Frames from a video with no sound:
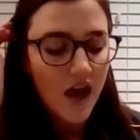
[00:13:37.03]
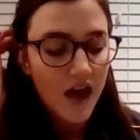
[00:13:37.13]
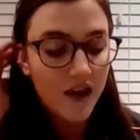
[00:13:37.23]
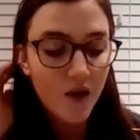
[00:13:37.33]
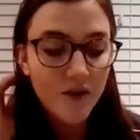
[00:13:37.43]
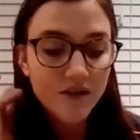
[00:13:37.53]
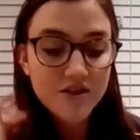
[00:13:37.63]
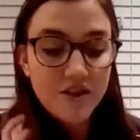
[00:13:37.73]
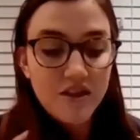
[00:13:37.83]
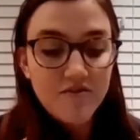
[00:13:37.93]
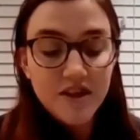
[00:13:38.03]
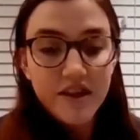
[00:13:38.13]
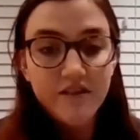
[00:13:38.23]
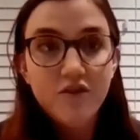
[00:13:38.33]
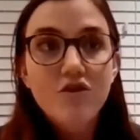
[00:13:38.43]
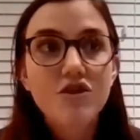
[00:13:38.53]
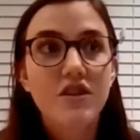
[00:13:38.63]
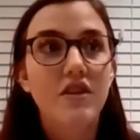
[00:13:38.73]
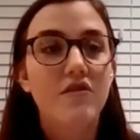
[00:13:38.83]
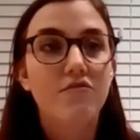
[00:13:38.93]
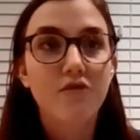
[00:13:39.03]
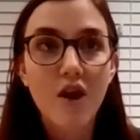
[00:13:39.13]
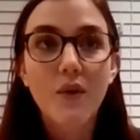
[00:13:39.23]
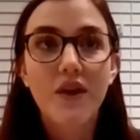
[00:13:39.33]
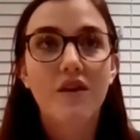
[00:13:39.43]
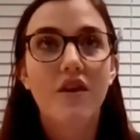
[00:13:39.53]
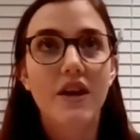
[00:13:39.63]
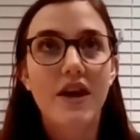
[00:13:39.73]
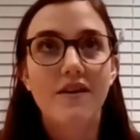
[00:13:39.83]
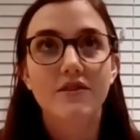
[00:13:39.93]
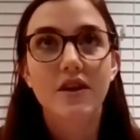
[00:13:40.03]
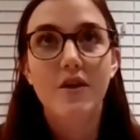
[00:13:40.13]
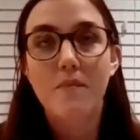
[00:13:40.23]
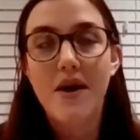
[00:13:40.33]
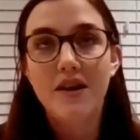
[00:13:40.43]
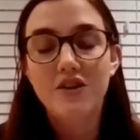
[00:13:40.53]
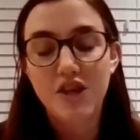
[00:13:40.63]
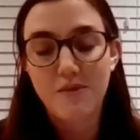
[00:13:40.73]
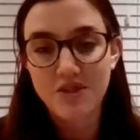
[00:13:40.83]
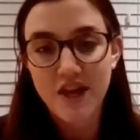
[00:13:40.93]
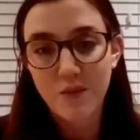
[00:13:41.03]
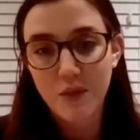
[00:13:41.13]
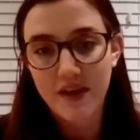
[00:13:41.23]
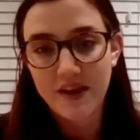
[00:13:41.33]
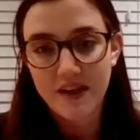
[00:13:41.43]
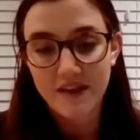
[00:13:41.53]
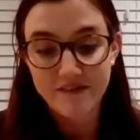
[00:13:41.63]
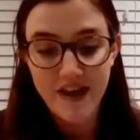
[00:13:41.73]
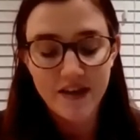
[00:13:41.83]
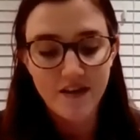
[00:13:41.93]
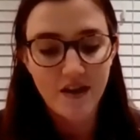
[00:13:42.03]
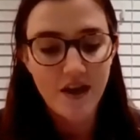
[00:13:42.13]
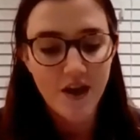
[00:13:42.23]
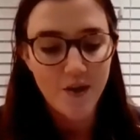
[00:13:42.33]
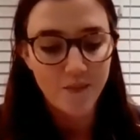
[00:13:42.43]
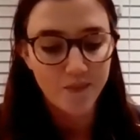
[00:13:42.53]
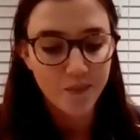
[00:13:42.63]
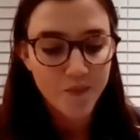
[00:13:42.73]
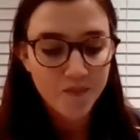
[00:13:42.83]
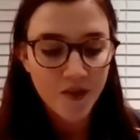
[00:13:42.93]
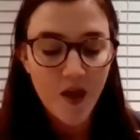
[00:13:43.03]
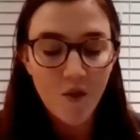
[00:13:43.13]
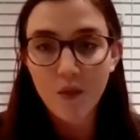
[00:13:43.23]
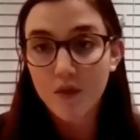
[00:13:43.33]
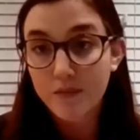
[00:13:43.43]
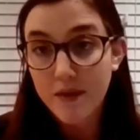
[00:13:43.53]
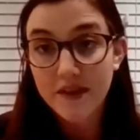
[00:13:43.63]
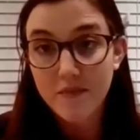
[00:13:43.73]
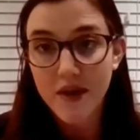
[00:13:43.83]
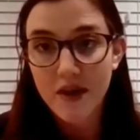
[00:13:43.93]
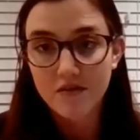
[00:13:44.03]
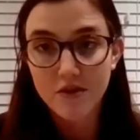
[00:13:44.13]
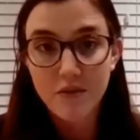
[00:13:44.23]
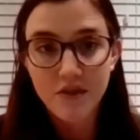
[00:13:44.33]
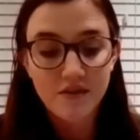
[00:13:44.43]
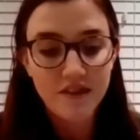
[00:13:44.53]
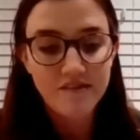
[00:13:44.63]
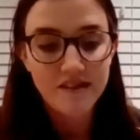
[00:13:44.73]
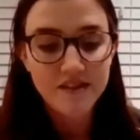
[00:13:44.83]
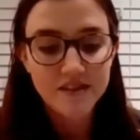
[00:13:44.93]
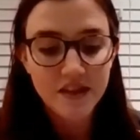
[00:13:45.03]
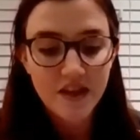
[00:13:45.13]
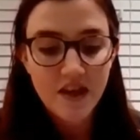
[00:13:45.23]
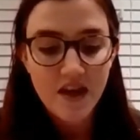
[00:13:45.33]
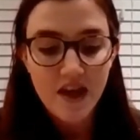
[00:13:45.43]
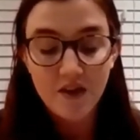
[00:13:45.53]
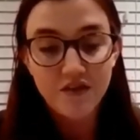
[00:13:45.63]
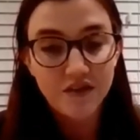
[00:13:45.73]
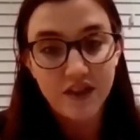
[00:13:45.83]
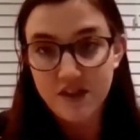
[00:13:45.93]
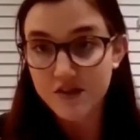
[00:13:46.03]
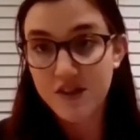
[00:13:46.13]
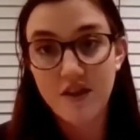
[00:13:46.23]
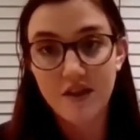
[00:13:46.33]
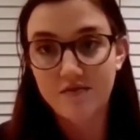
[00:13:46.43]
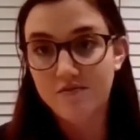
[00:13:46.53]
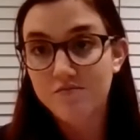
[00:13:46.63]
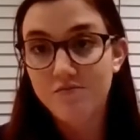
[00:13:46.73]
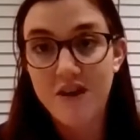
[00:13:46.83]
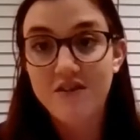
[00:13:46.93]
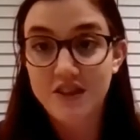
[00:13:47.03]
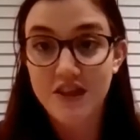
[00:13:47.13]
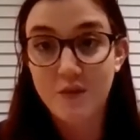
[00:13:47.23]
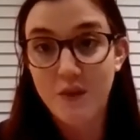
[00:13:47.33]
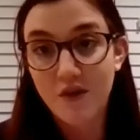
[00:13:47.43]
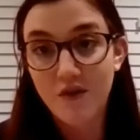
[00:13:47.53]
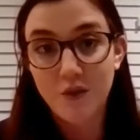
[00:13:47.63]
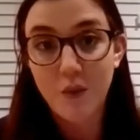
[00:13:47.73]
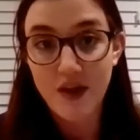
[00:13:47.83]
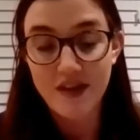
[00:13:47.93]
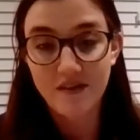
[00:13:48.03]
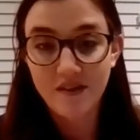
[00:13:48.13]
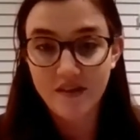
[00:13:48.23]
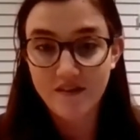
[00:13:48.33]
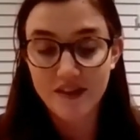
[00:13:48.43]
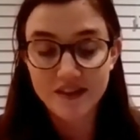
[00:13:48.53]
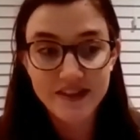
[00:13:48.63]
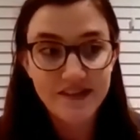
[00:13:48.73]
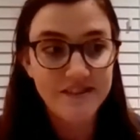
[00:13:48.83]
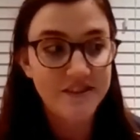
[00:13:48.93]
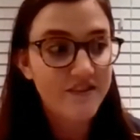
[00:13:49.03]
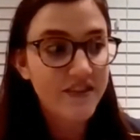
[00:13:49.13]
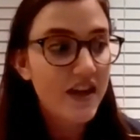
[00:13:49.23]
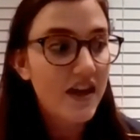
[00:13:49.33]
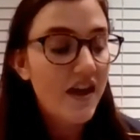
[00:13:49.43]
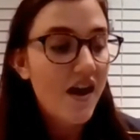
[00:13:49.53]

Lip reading: And I was actually really fortunate that right when it got announced, I met Jamie Chadwick at an event, and we were speaking about W Series. And obviously she then raced in it and went on to win the first series of it.